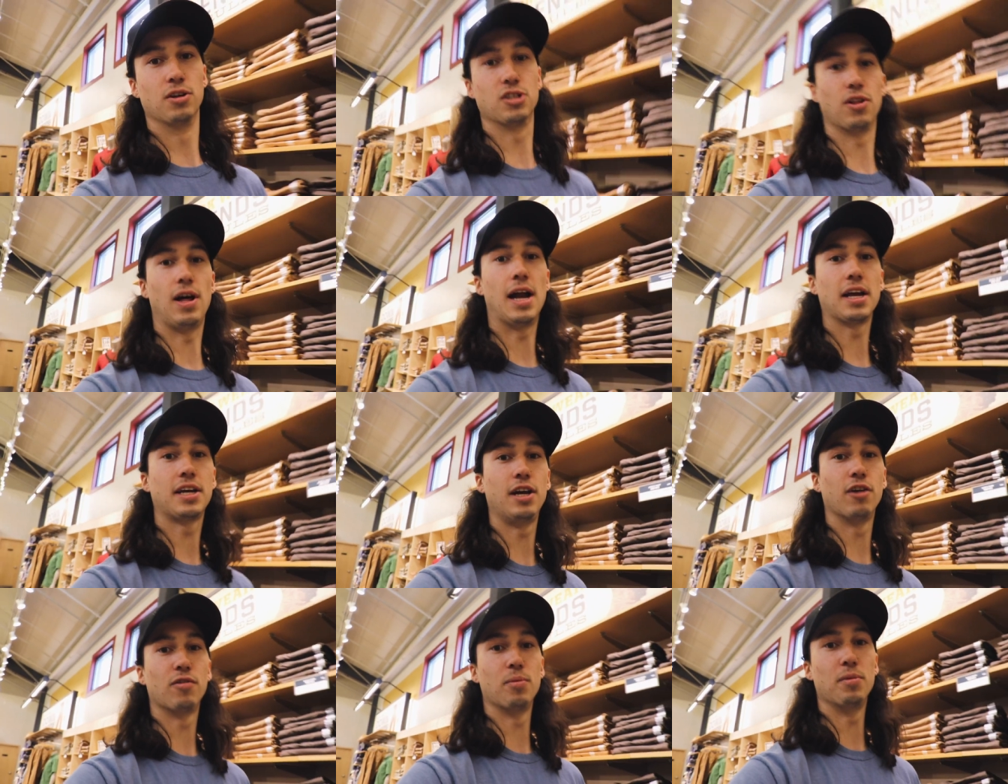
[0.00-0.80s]
there's a lot
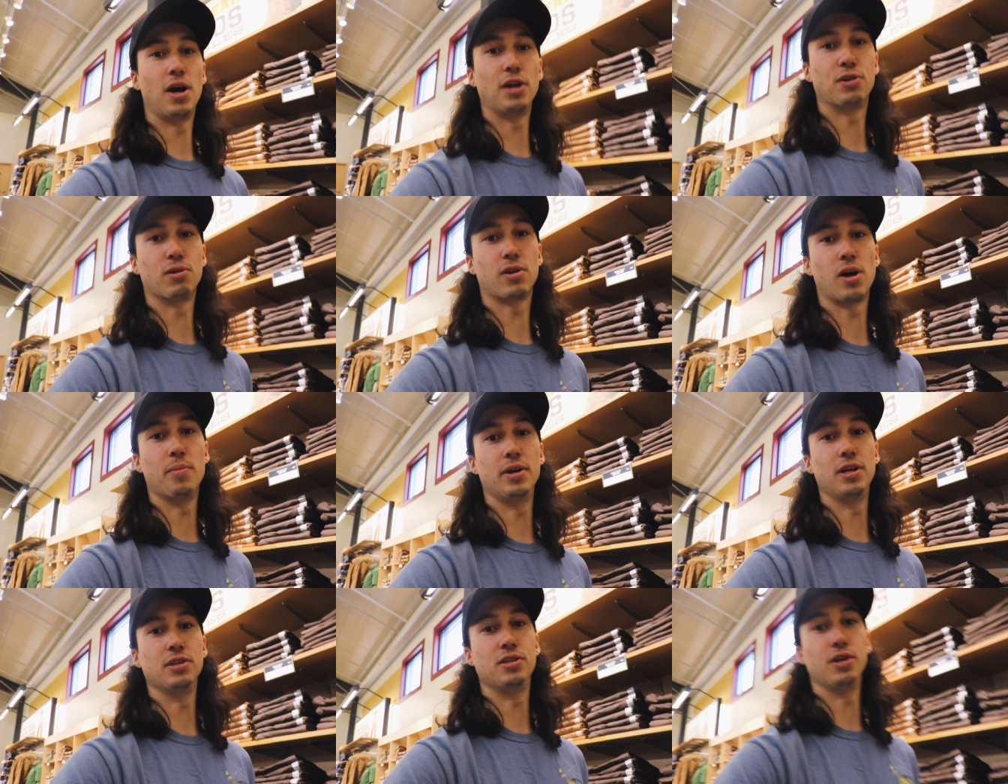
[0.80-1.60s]
of gear from Nitro
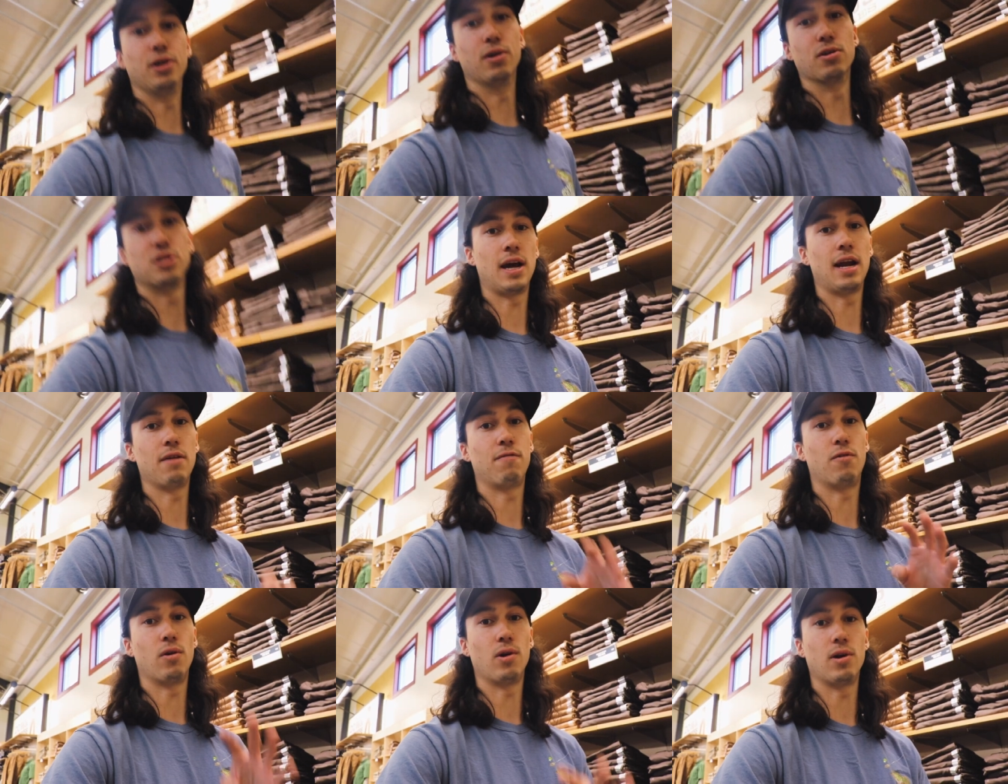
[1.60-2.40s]
coming in too. So I had
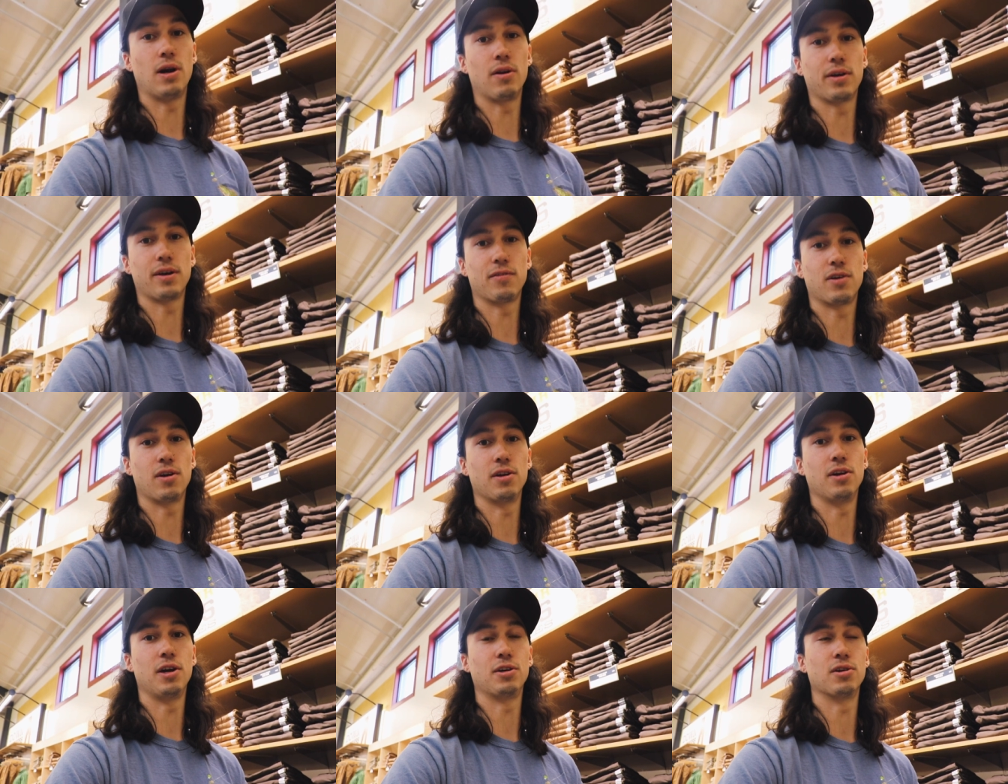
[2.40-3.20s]
a $400 gift
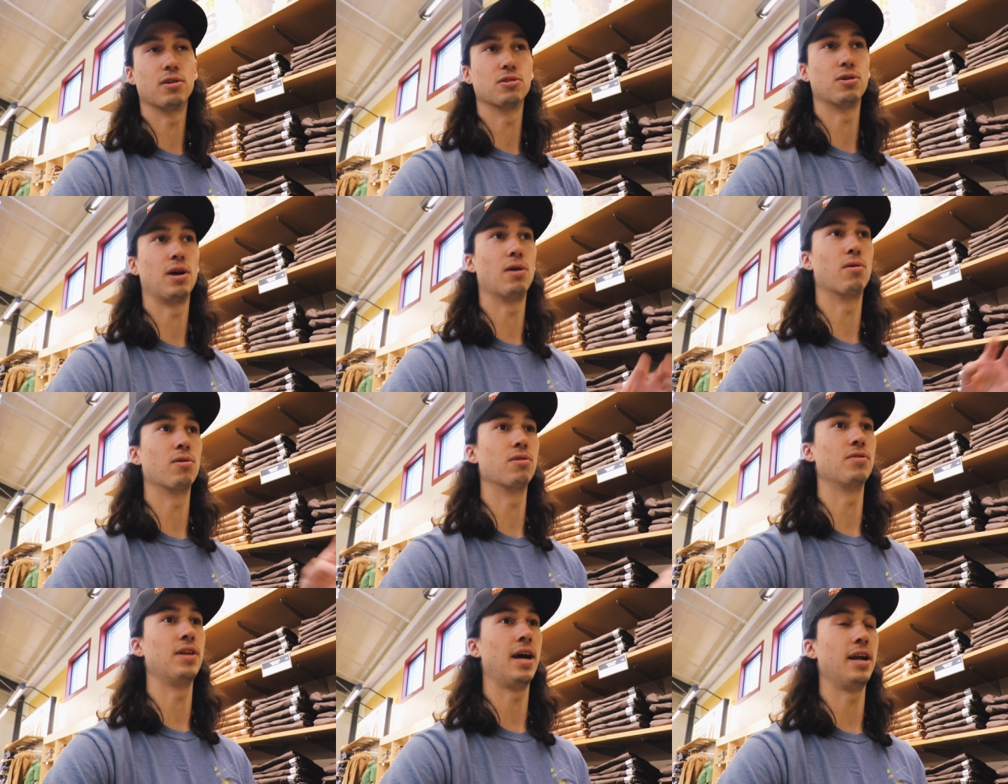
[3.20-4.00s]
card to Nitro, so I
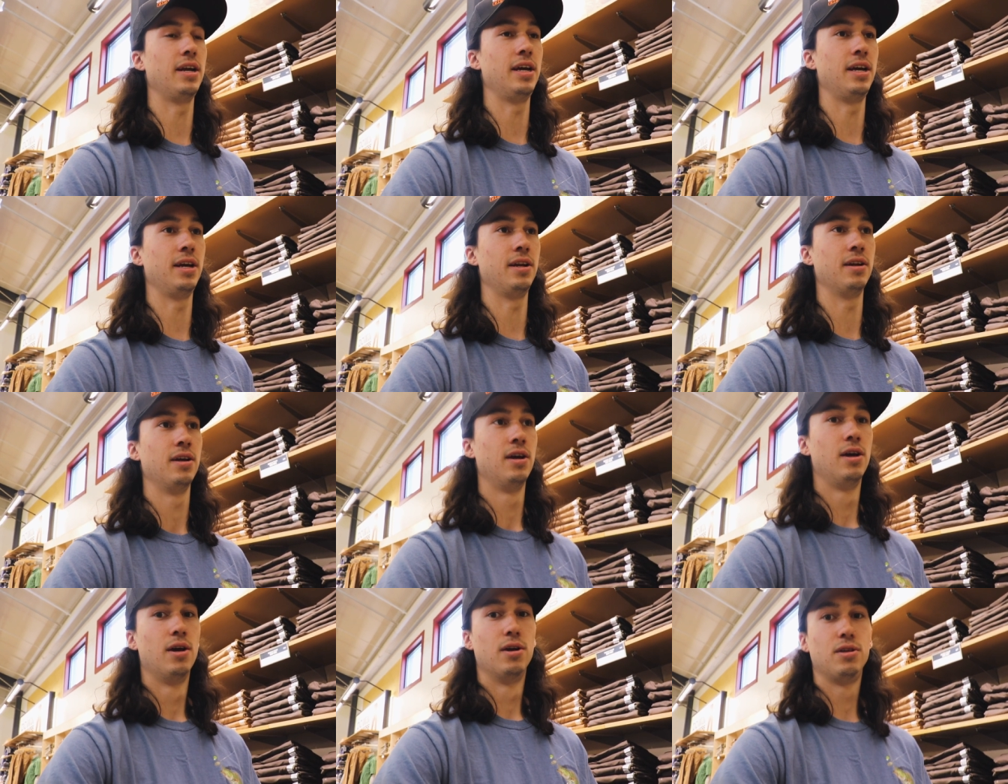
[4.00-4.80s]
ordered that in
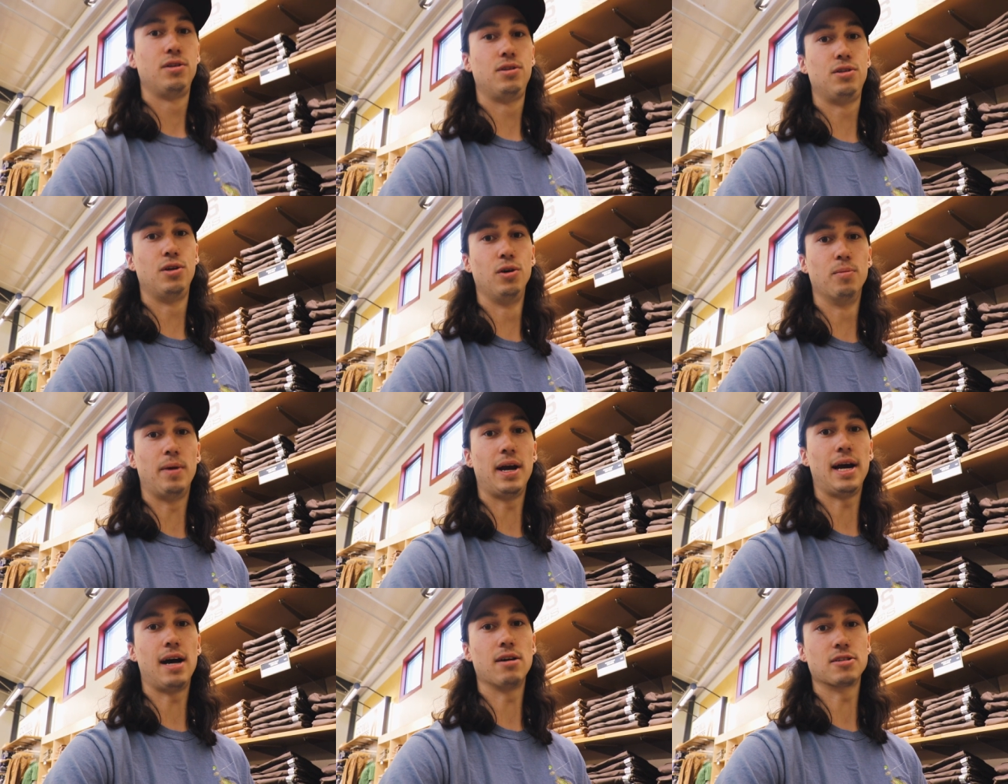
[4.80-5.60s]
to
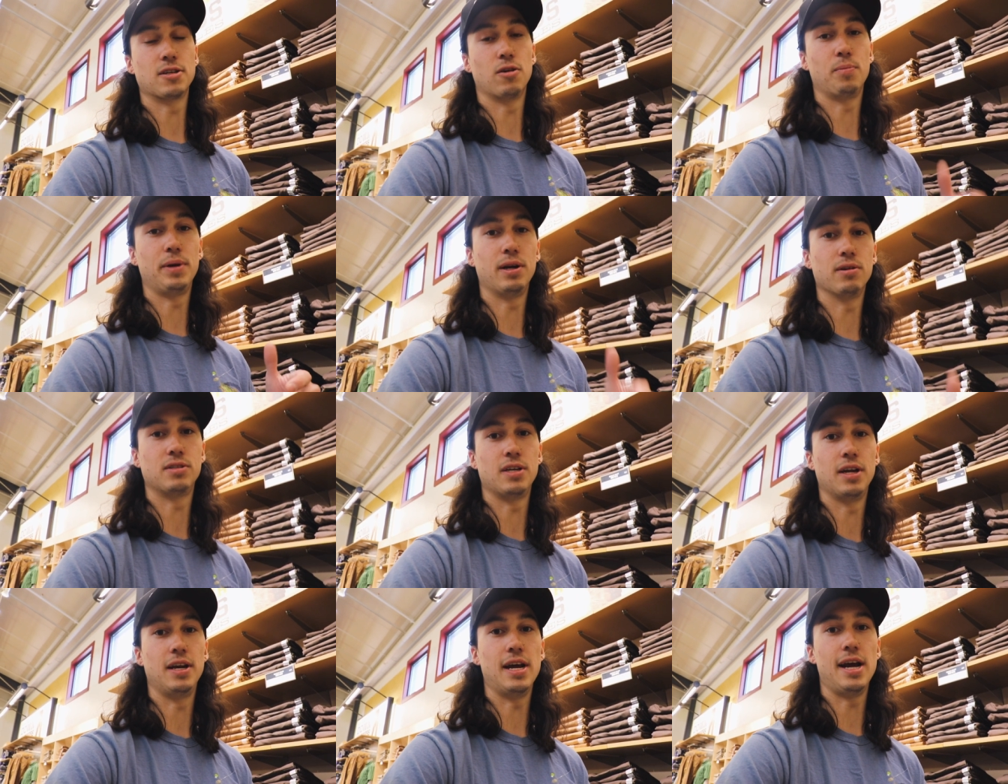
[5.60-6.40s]
my house. I'll be here
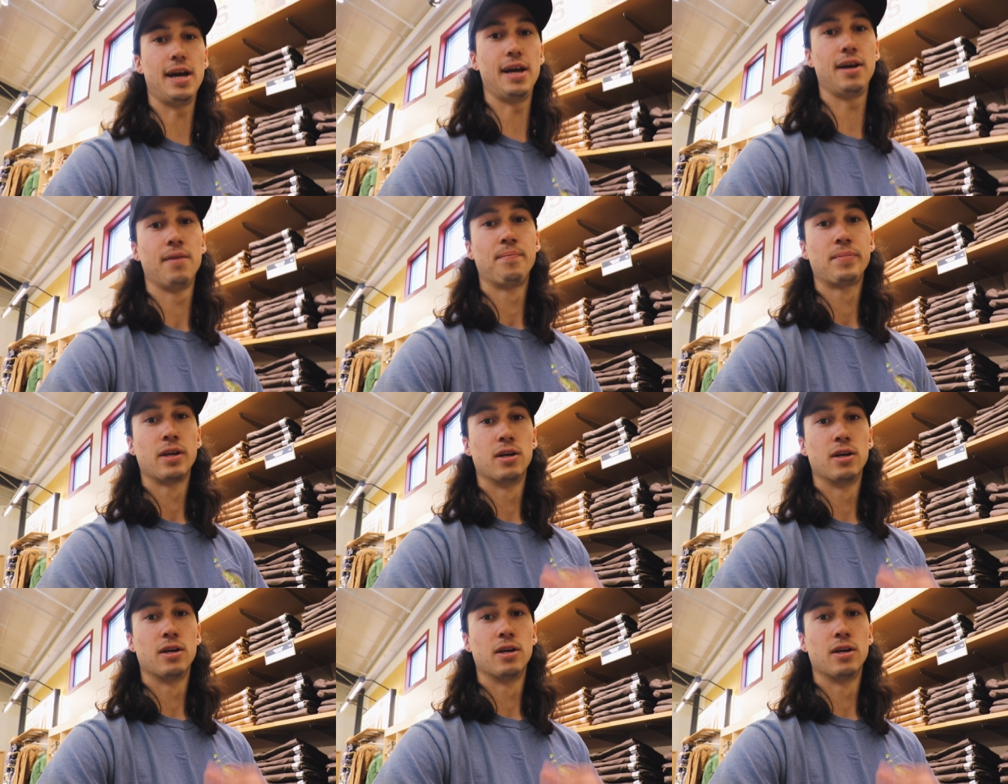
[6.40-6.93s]
today.